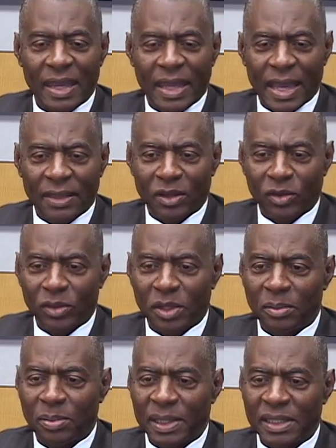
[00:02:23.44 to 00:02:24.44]
And the owner
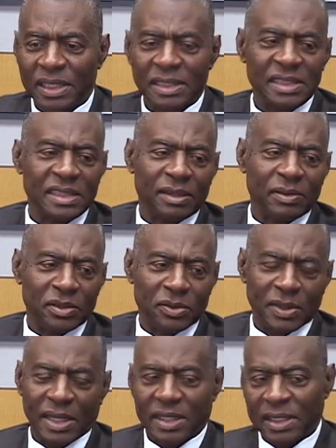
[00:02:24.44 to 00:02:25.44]
of the plantation said, well, you
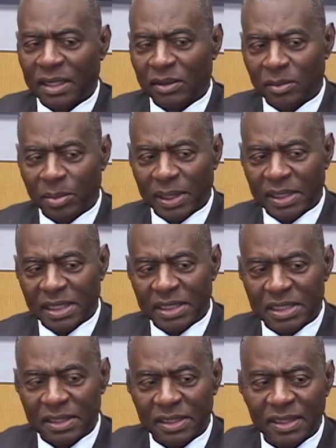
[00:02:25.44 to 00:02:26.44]
got to get off the
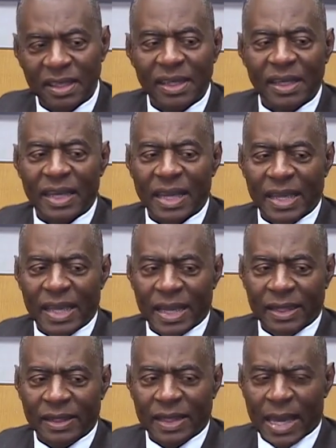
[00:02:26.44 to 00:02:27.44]
plantation.
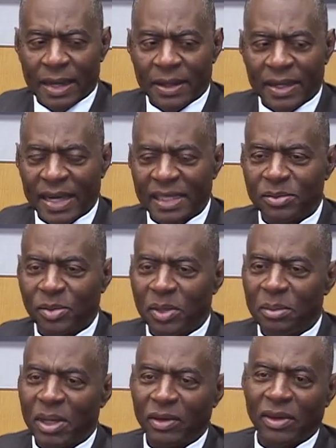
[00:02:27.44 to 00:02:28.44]
And the next
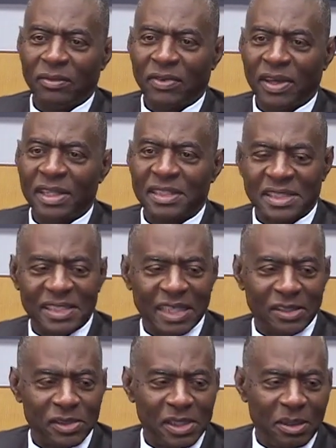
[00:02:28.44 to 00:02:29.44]
morning, my grandfather, just
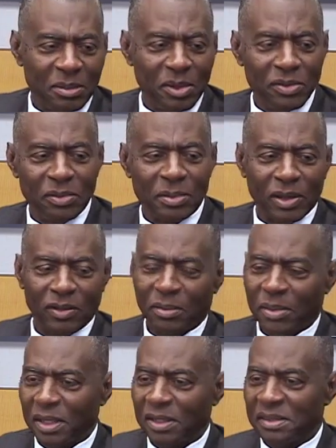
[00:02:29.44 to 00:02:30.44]
like you see in the movie, my
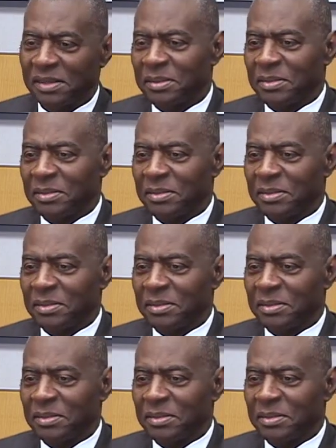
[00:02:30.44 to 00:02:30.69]
grandfather